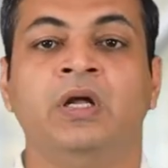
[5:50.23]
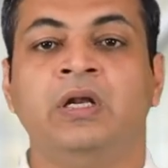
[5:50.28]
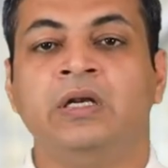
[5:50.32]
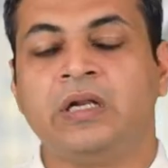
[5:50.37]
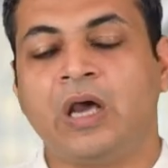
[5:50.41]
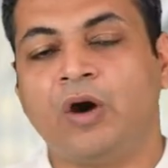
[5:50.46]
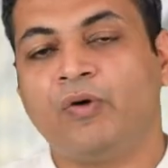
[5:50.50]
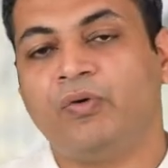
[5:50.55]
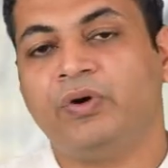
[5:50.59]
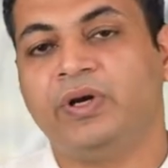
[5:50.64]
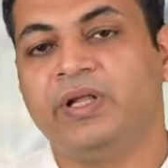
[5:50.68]

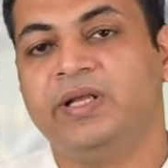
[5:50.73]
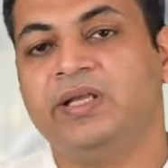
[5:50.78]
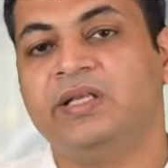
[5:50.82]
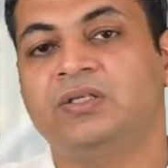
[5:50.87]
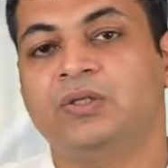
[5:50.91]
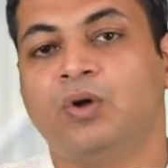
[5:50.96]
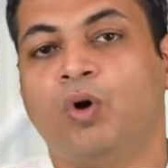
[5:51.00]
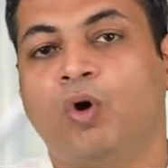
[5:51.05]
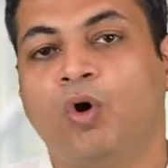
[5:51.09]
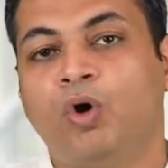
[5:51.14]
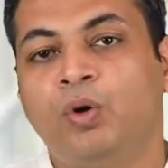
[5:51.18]

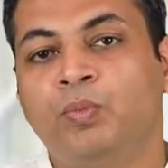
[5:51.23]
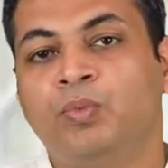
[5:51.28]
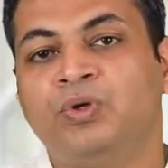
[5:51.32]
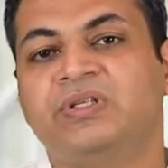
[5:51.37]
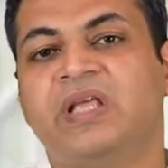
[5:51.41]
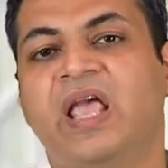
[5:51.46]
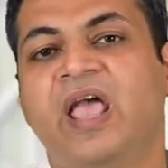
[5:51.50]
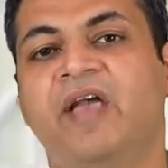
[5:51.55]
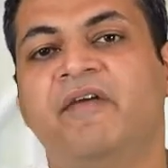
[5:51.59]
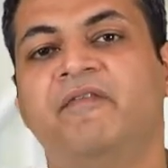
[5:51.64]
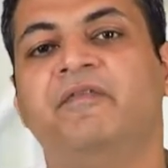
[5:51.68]
Nowadays, almost
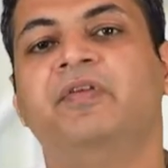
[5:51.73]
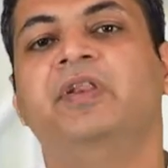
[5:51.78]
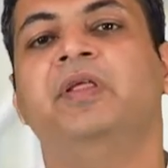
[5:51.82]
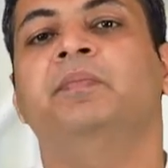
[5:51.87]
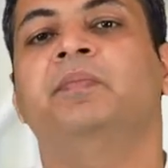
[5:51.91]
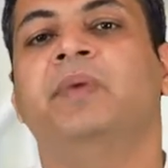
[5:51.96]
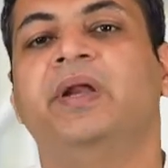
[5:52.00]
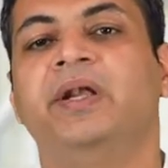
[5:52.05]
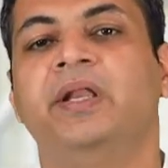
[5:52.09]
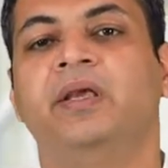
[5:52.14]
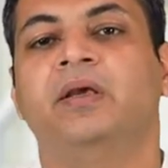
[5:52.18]
every
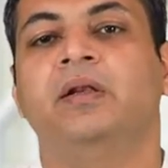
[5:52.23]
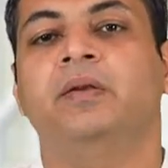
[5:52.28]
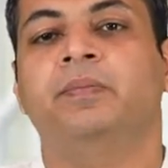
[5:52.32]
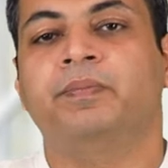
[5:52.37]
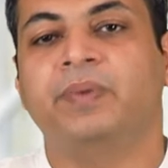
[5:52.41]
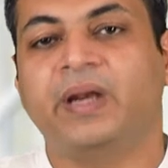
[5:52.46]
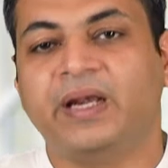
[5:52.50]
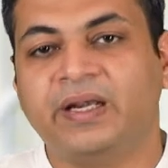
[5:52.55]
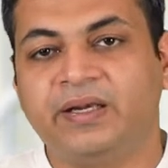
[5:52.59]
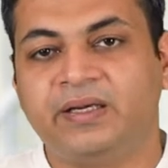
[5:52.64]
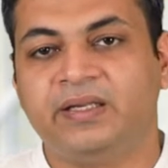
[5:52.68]
medical
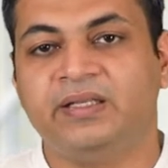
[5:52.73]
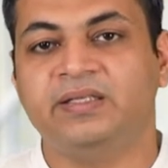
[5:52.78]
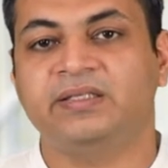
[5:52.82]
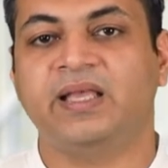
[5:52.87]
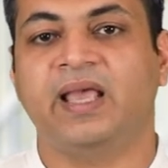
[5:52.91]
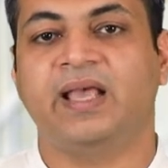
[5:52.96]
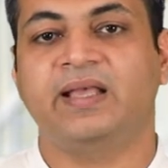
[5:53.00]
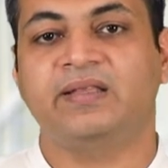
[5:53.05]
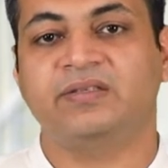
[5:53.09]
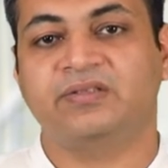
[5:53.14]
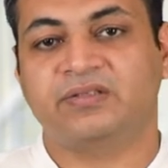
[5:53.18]
practice
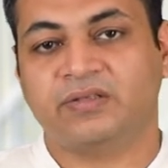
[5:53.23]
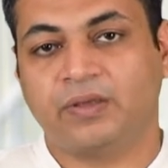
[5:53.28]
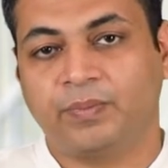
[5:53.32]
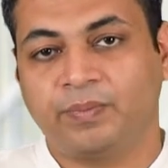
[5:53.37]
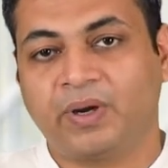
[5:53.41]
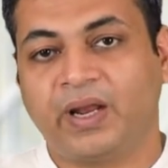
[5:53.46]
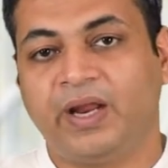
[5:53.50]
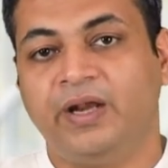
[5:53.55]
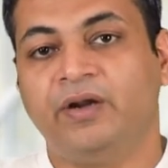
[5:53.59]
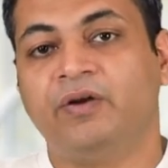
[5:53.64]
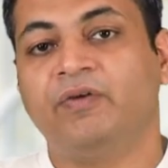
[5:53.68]
has some
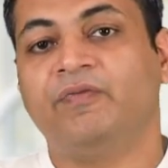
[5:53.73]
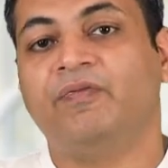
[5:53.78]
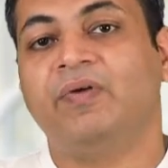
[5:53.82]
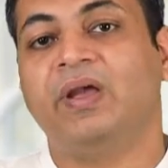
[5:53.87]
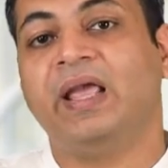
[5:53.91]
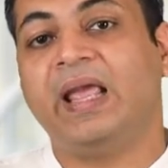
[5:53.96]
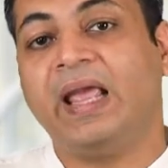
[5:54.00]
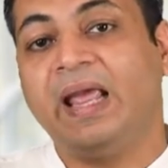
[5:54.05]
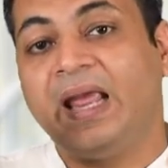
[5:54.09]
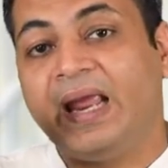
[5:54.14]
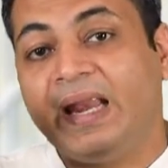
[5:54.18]
kind of
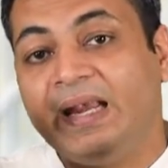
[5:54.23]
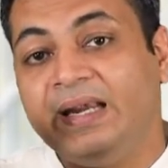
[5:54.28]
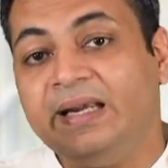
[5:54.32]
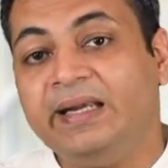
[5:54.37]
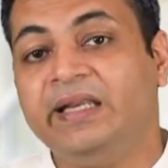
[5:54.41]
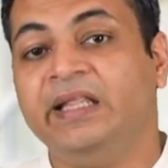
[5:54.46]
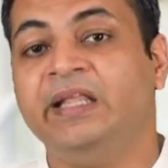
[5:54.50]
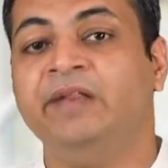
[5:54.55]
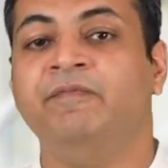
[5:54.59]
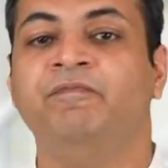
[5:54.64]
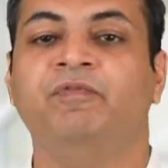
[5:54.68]

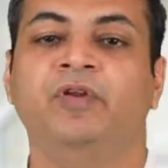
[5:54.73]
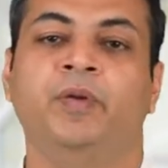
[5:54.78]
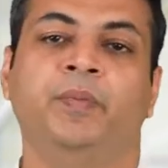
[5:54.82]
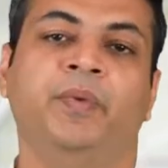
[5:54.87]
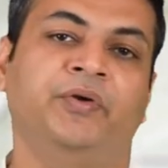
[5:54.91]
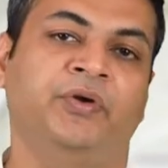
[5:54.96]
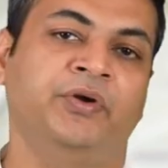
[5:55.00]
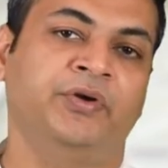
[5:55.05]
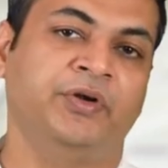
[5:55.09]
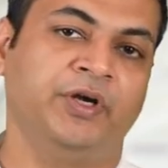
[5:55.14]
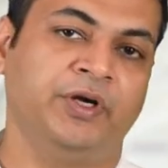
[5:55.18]

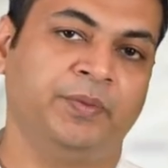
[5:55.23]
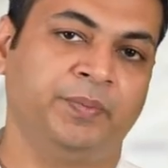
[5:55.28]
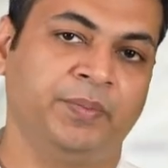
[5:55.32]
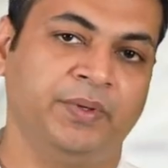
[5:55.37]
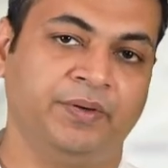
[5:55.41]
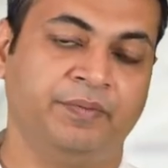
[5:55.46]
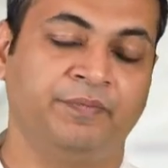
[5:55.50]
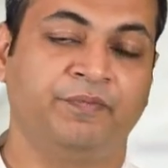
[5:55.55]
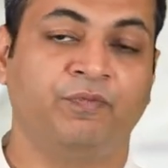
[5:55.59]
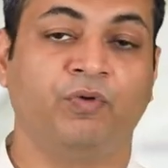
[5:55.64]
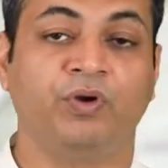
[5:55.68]
anti-inflammatory
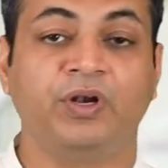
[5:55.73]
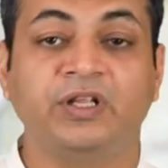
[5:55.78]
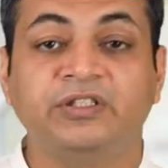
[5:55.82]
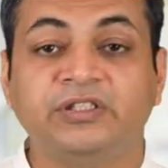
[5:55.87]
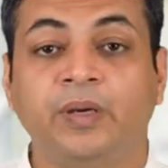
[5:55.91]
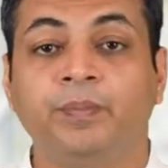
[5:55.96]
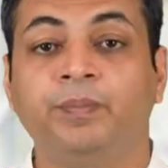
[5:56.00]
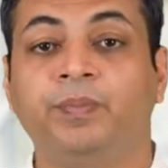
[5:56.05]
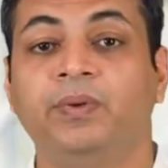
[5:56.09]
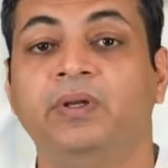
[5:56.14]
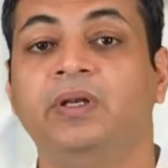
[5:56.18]
treatment. For
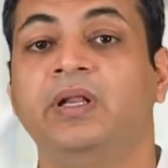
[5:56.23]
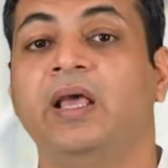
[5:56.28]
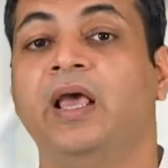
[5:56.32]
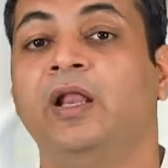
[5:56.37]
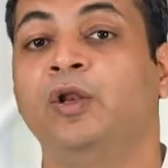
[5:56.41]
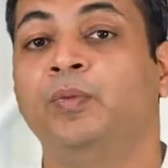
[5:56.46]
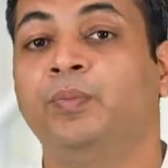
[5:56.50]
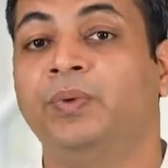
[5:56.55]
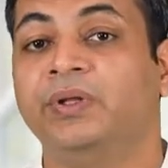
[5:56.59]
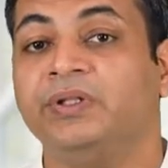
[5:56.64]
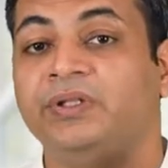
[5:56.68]
example,
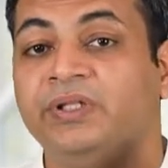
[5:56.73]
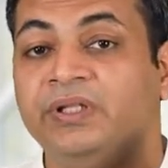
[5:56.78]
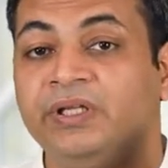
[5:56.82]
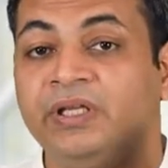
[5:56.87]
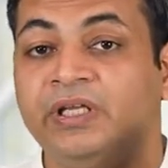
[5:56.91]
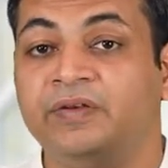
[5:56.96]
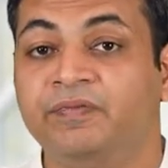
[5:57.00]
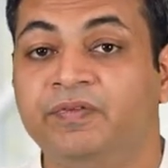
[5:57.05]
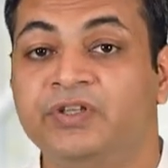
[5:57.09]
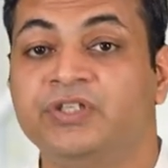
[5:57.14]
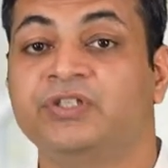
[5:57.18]

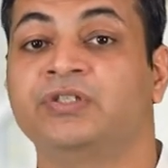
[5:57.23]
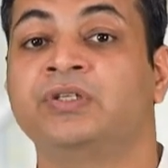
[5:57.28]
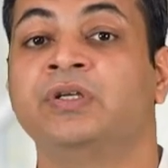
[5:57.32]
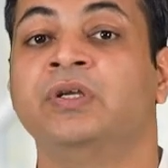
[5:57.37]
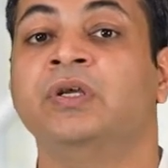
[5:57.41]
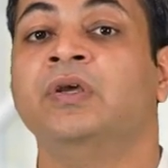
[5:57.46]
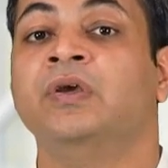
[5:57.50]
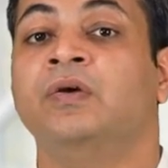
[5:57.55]
allopathy in which